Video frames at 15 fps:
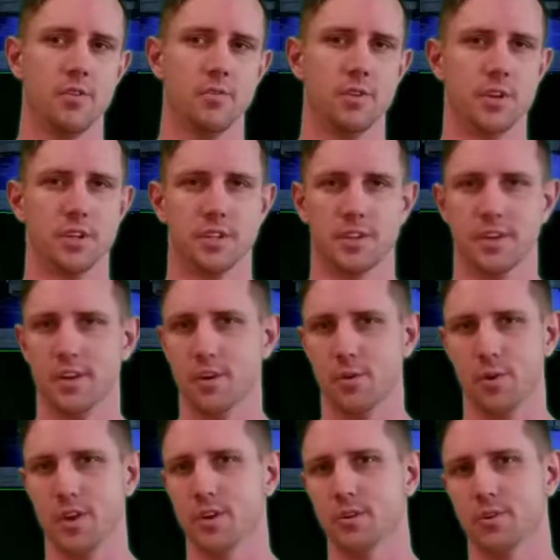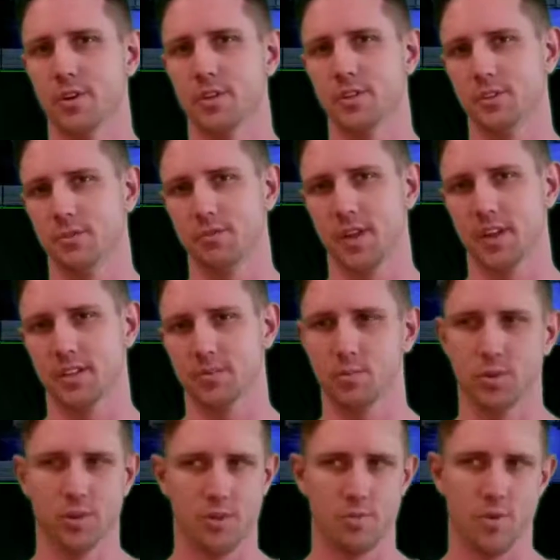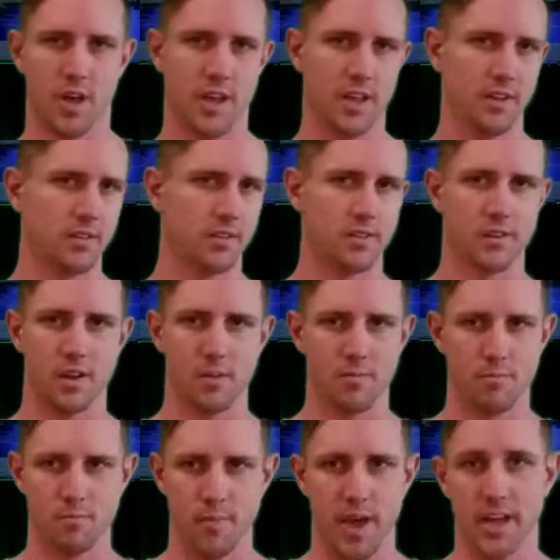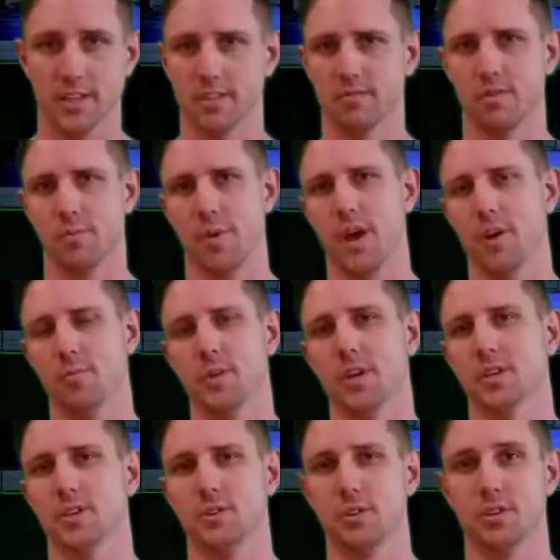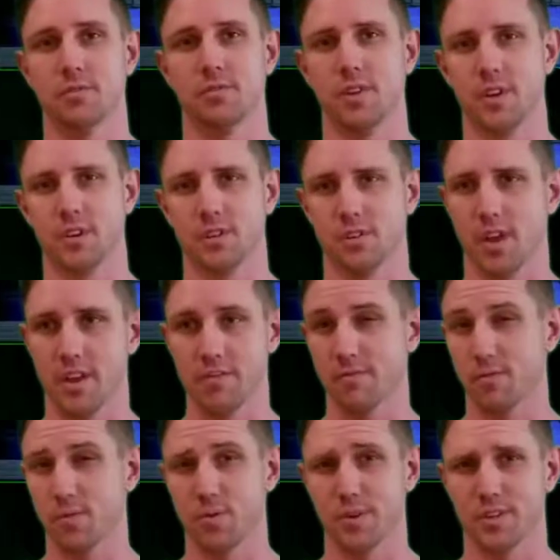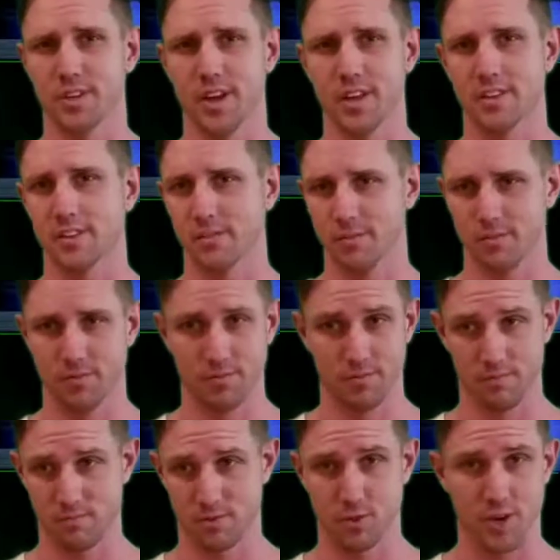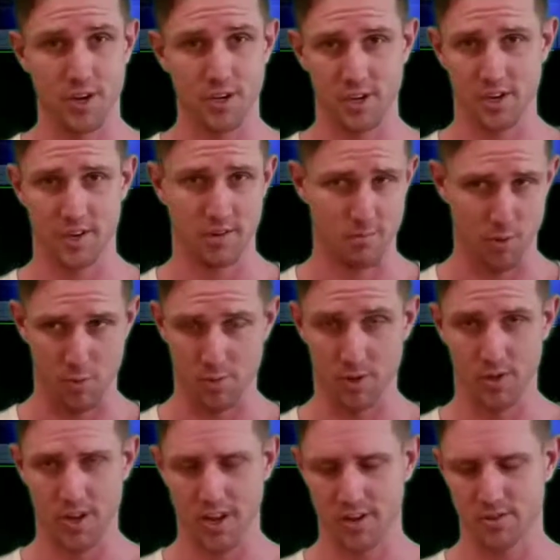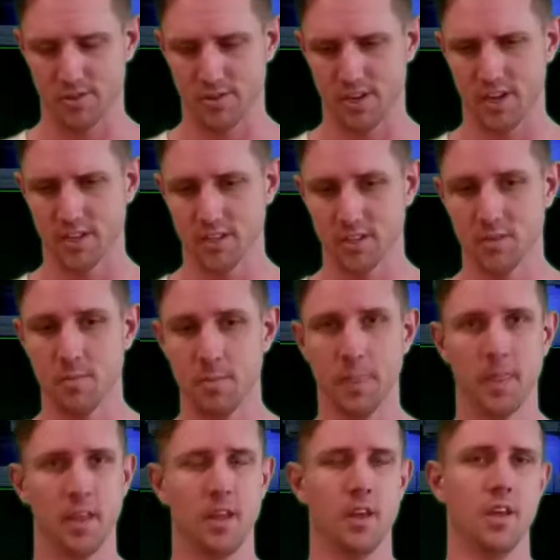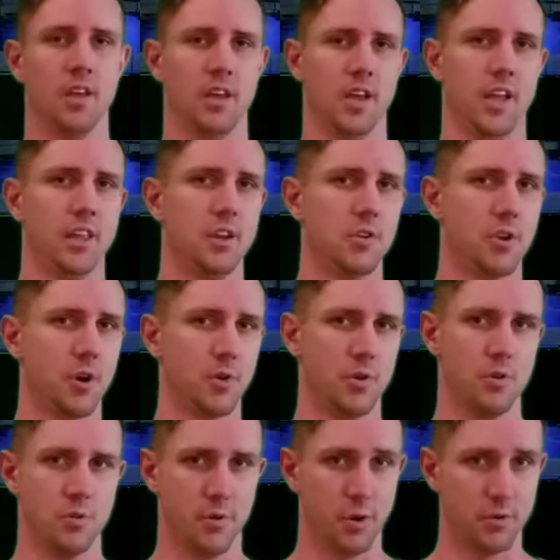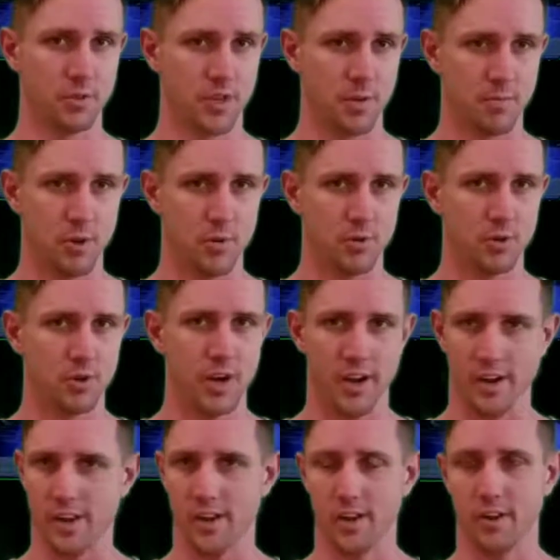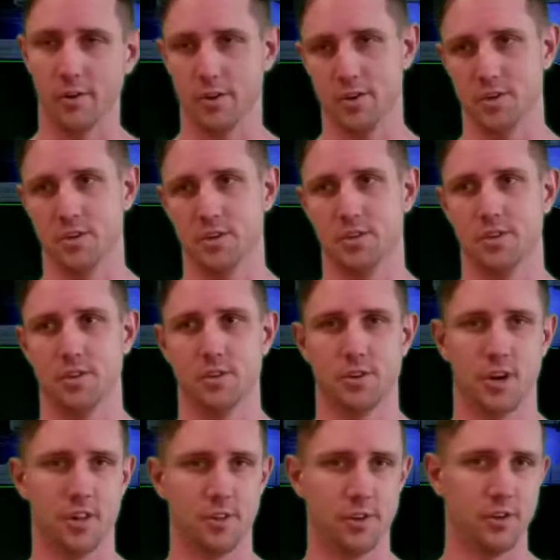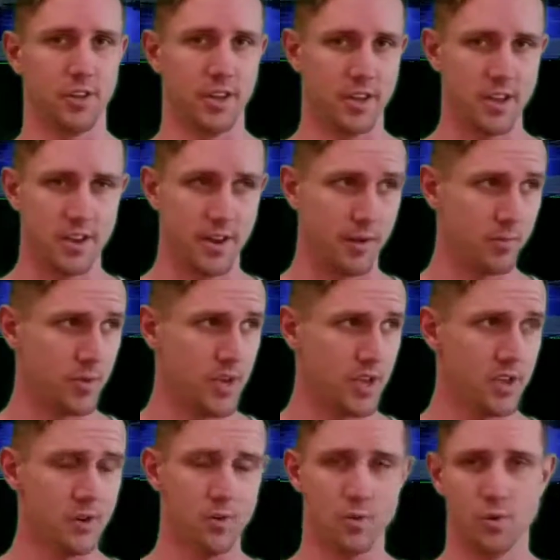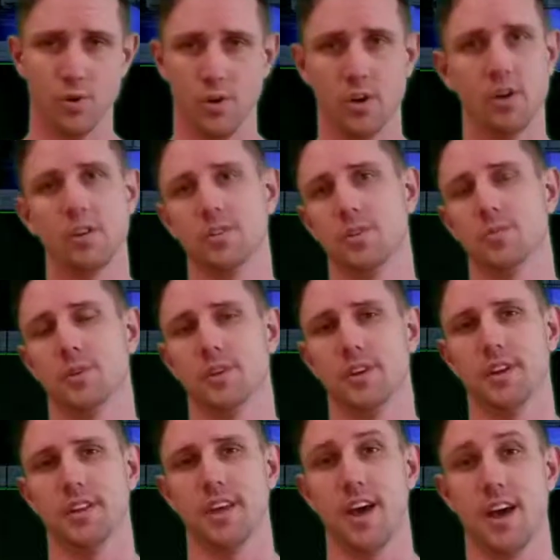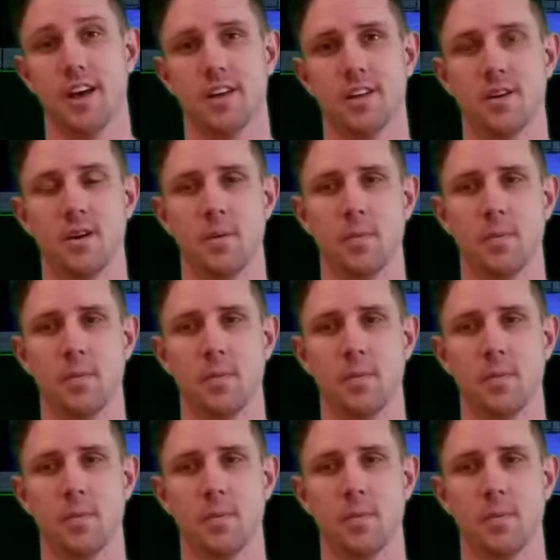you've just, increased your flexibility by a massive amount because you just finished like 4 sets of stretching and mobility exercises. And then you go and you throw some new trick, you're trying to learn like a Gumby or something like that,